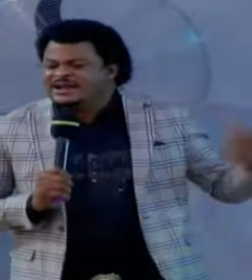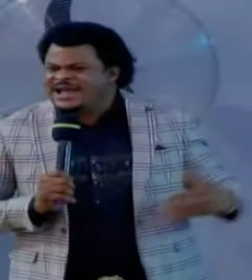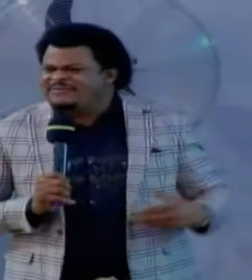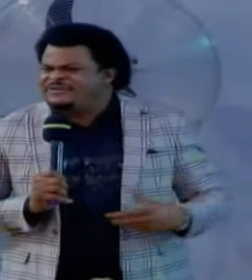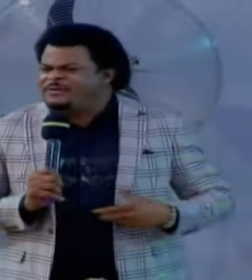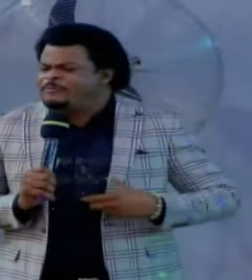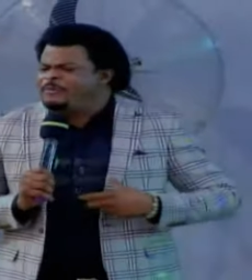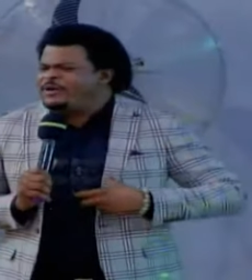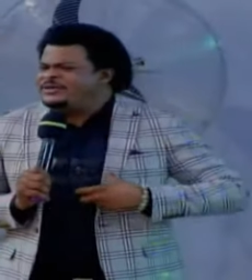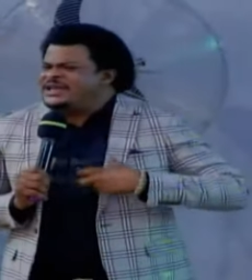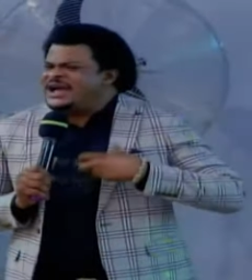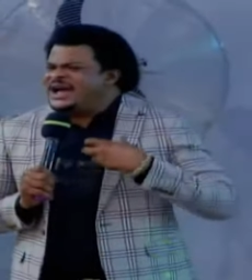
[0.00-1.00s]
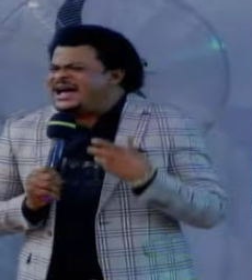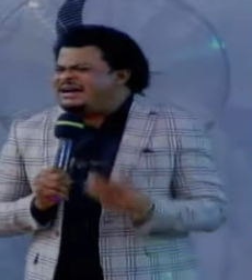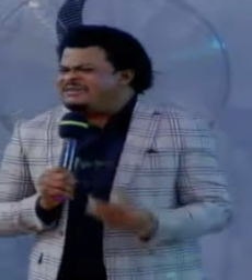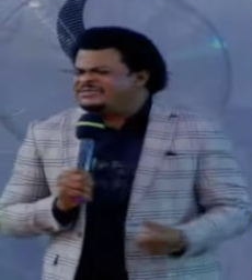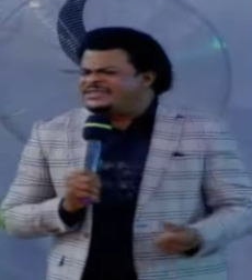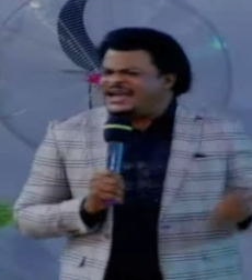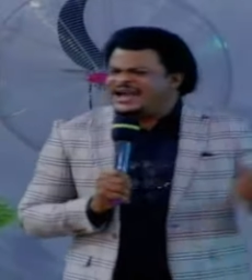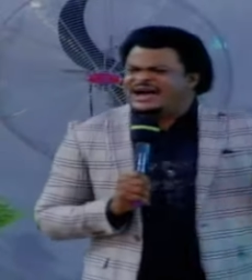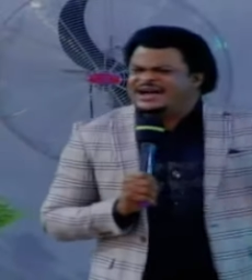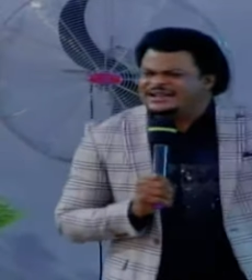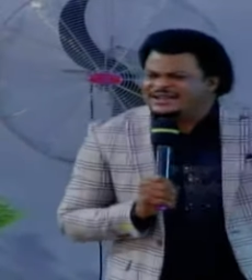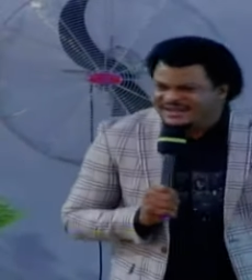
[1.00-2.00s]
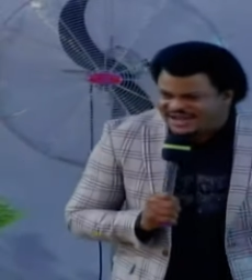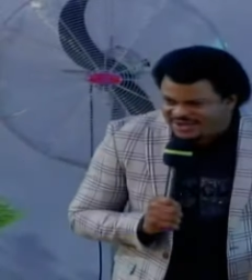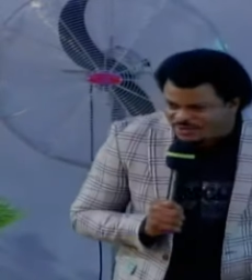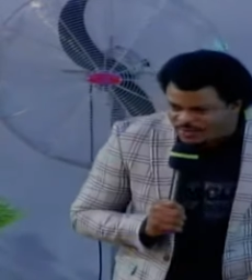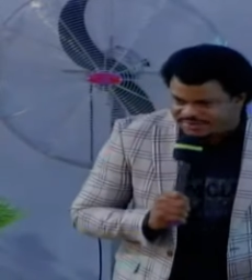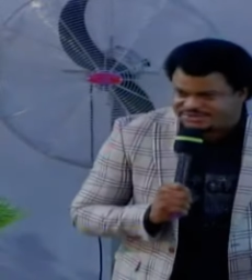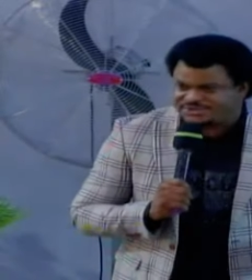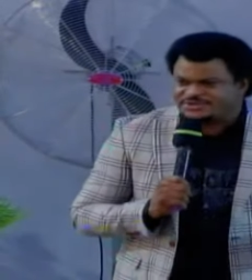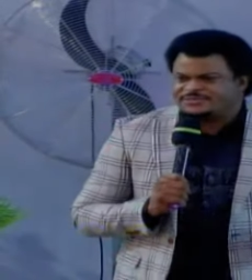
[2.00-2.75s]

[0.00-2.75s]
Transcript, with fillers: Everybody have their language.